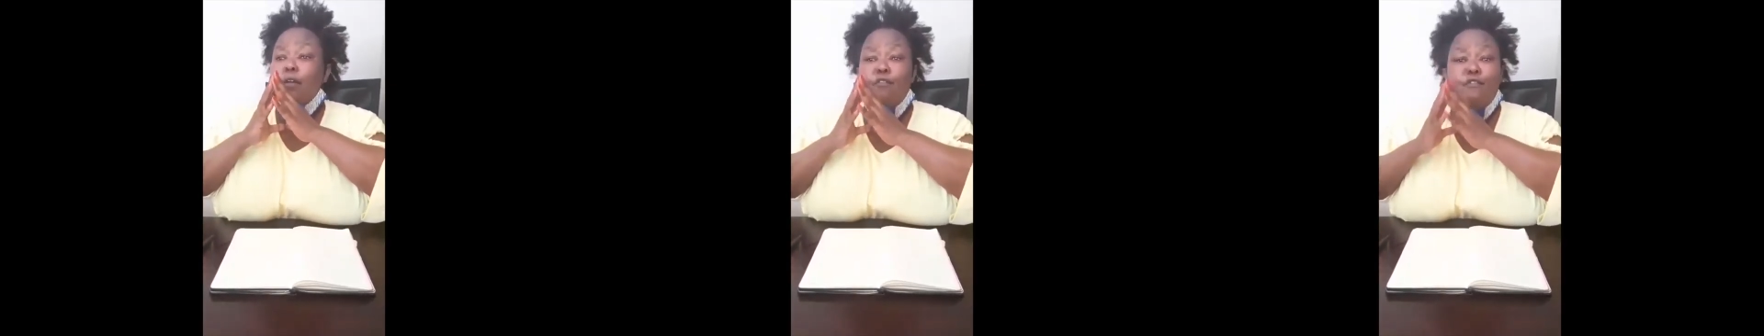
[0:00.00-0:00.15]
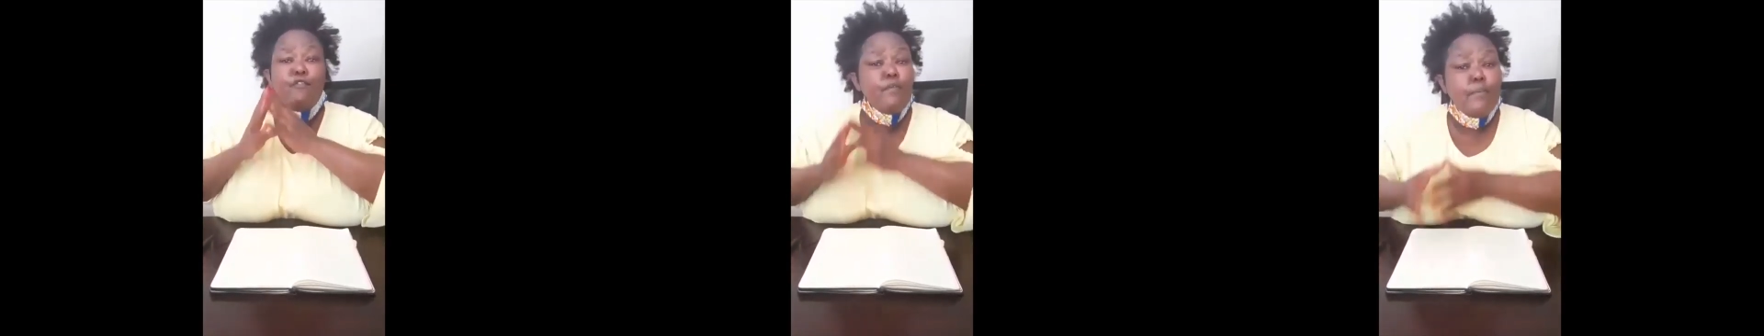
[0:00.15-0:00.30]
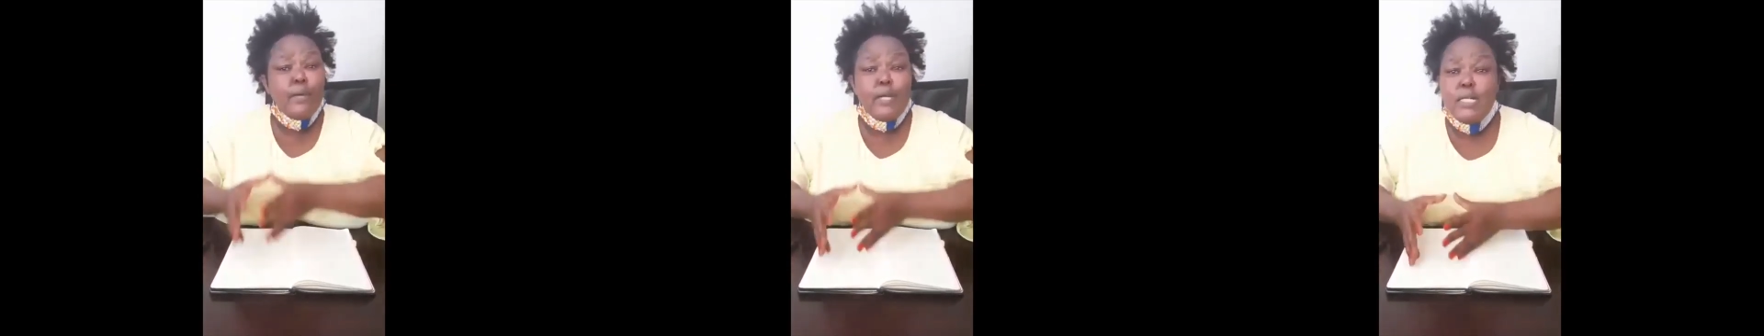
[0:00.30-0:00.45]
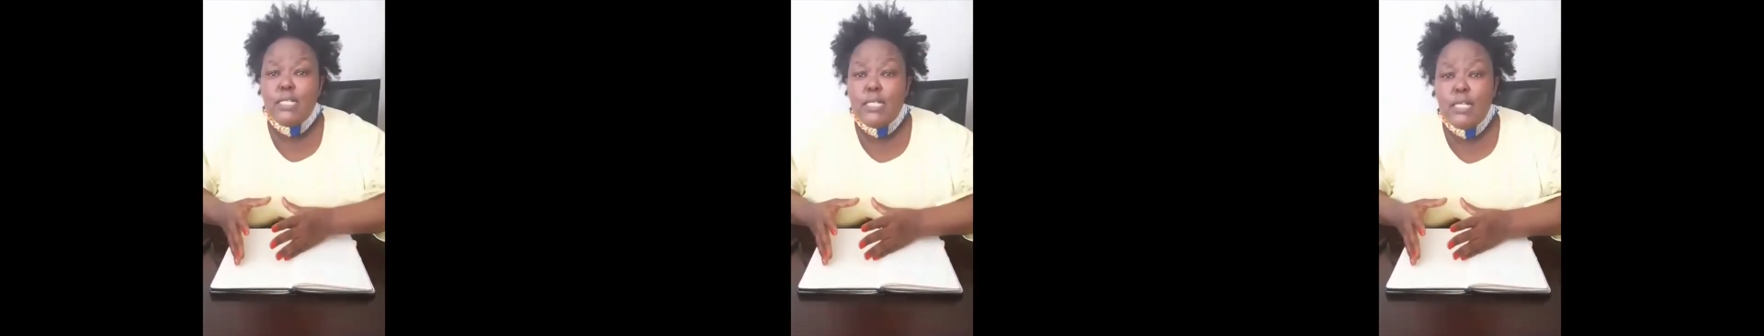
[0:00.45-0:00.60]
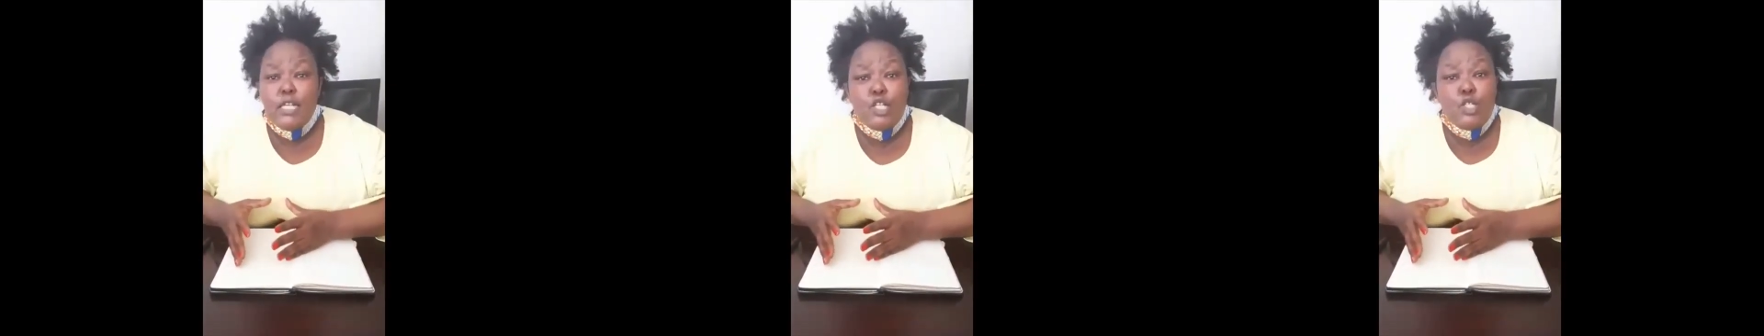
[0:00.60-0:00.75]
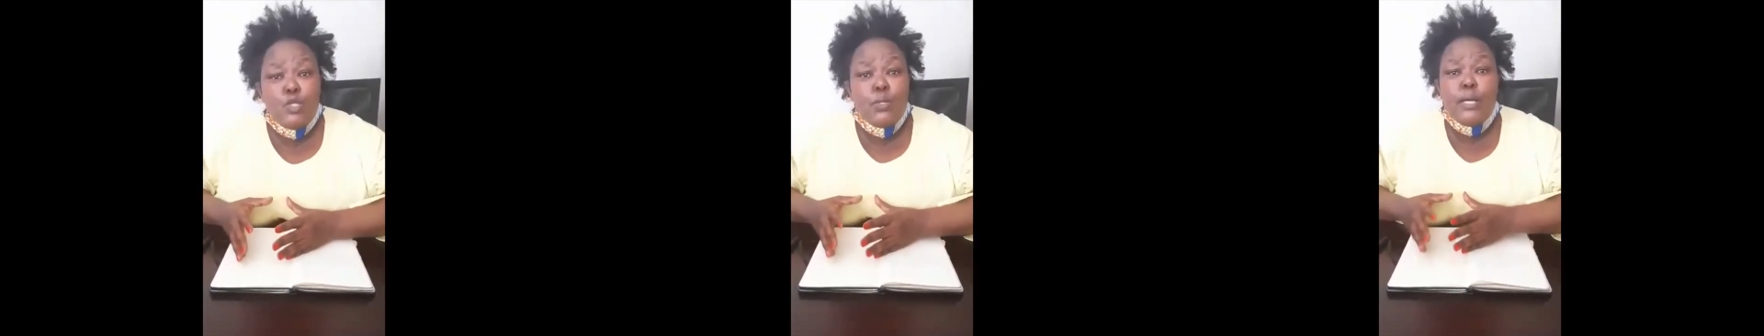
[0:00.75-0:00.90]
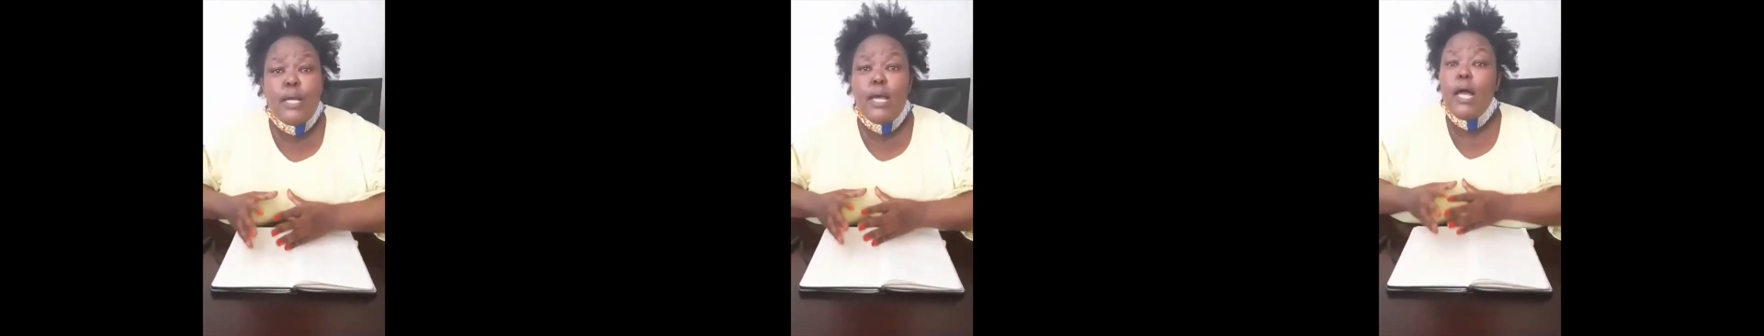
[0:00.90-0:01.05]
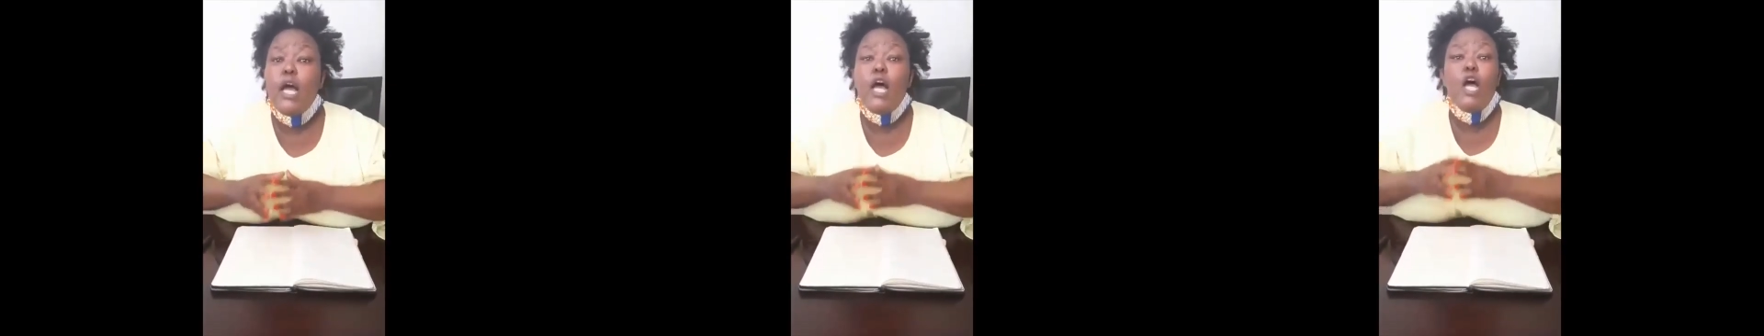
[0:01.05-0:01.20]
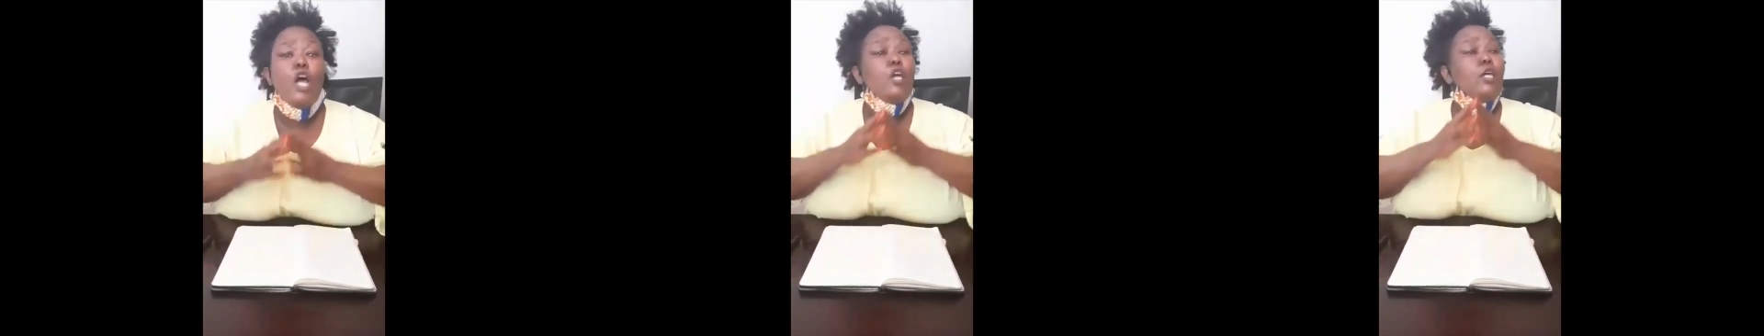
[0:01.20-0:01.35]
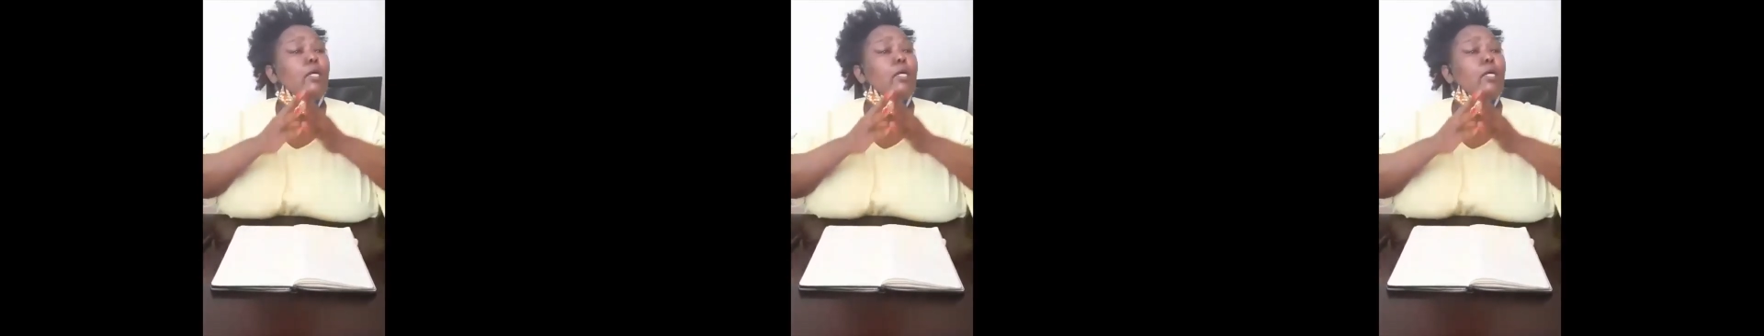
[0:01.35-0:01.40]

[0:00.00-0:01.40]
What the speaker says: a female sex worker